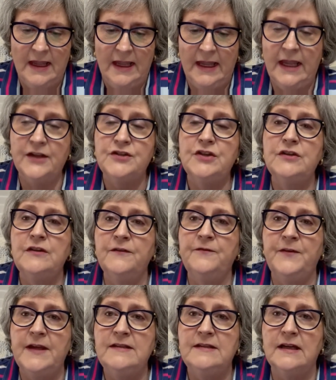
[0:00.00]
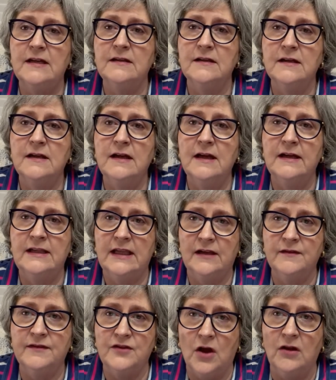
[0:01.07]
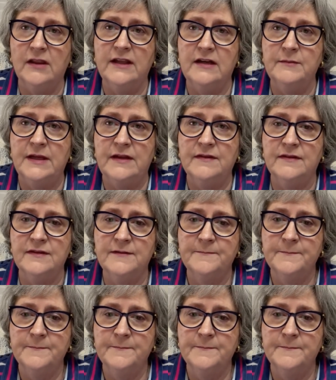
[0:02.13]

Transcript: and to defend it against all enemies.